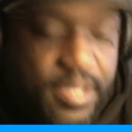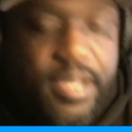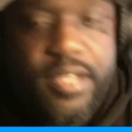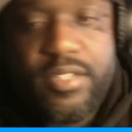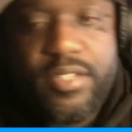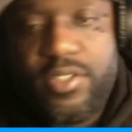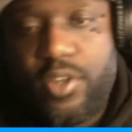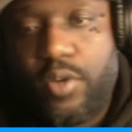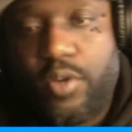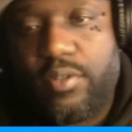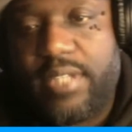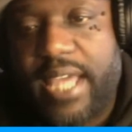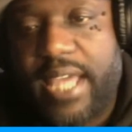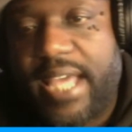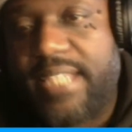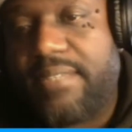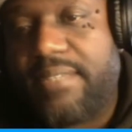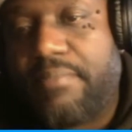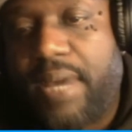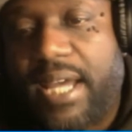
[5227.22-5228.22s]
So
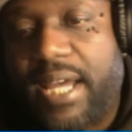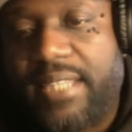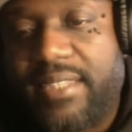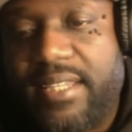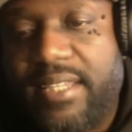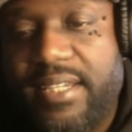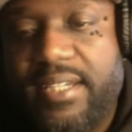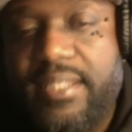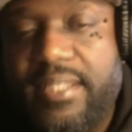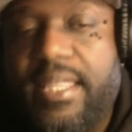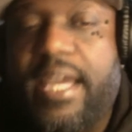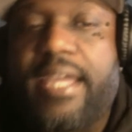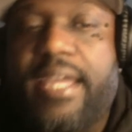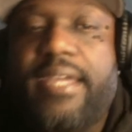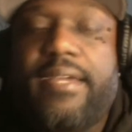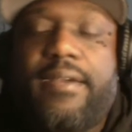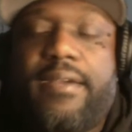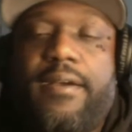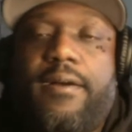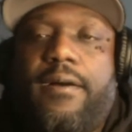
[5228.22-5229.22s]
that's my thing.
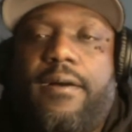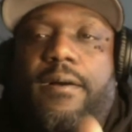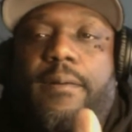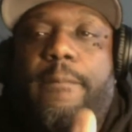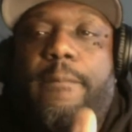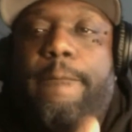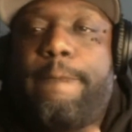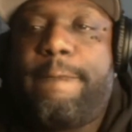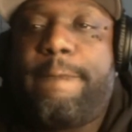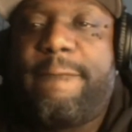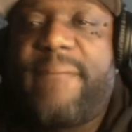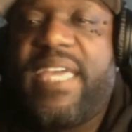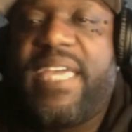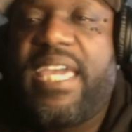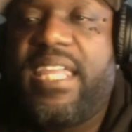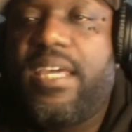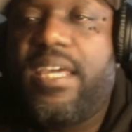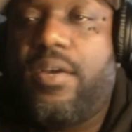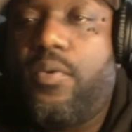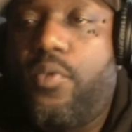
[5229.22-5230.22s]
Like,
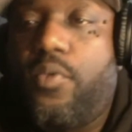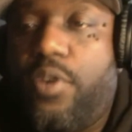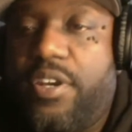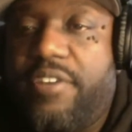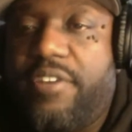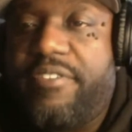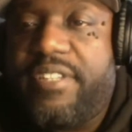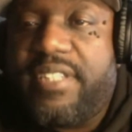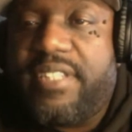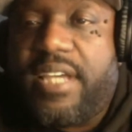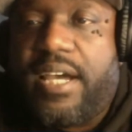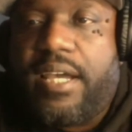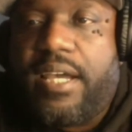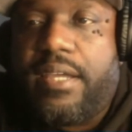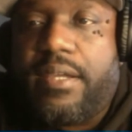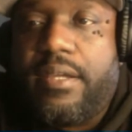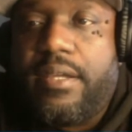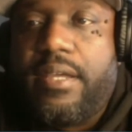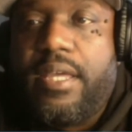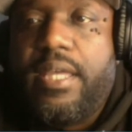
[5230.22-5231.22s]
he didn't want to
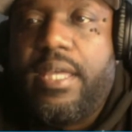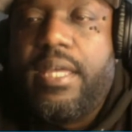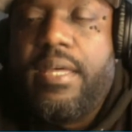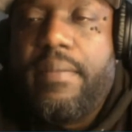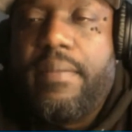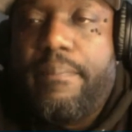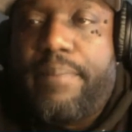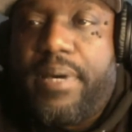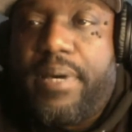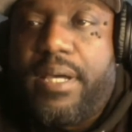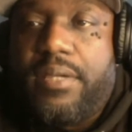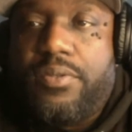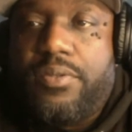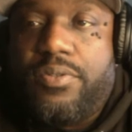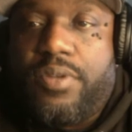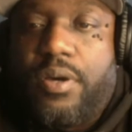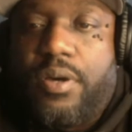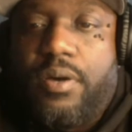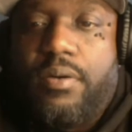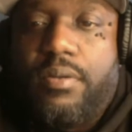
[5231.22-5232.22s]
retire, but
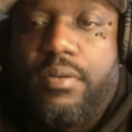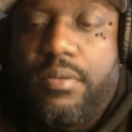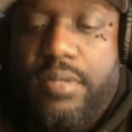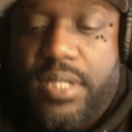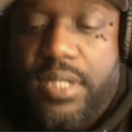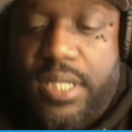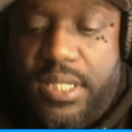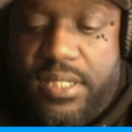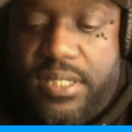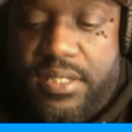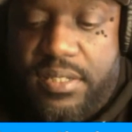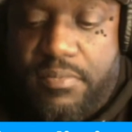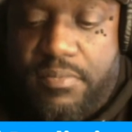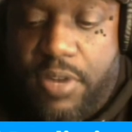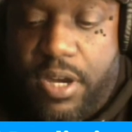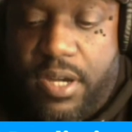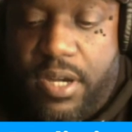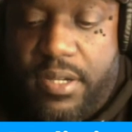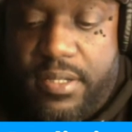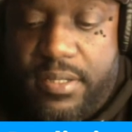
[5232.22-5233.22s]
you know, he's
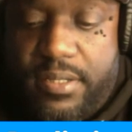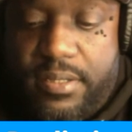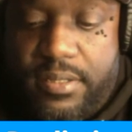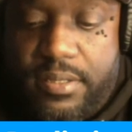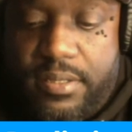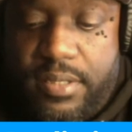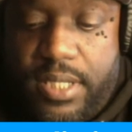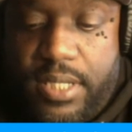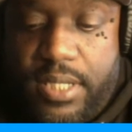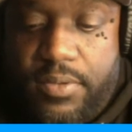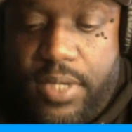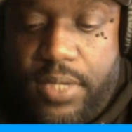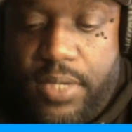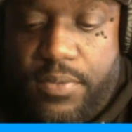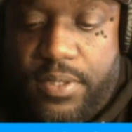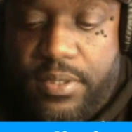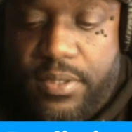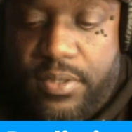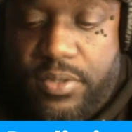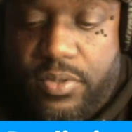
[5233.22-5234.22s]
smart. He
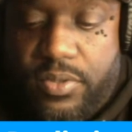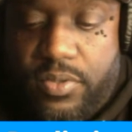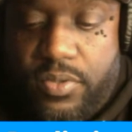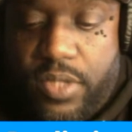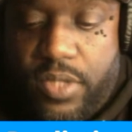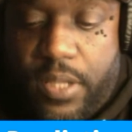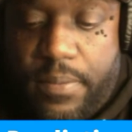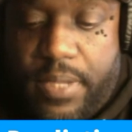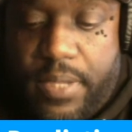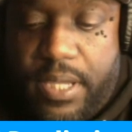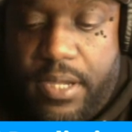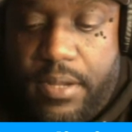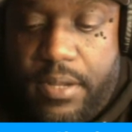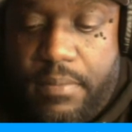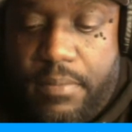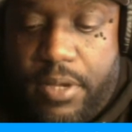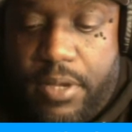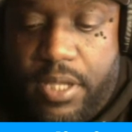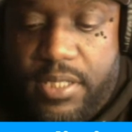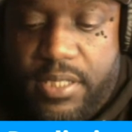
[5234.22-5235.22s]
went to school up here
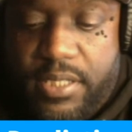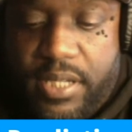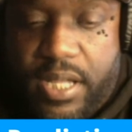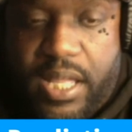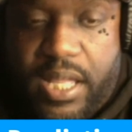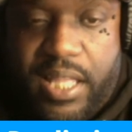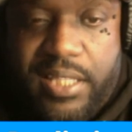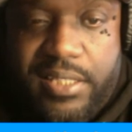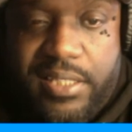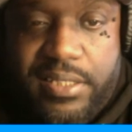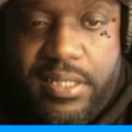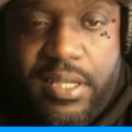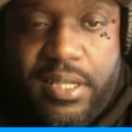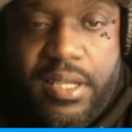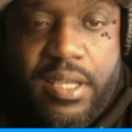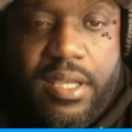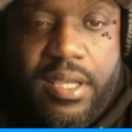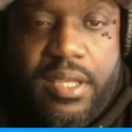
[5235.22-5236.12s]
in Boston College.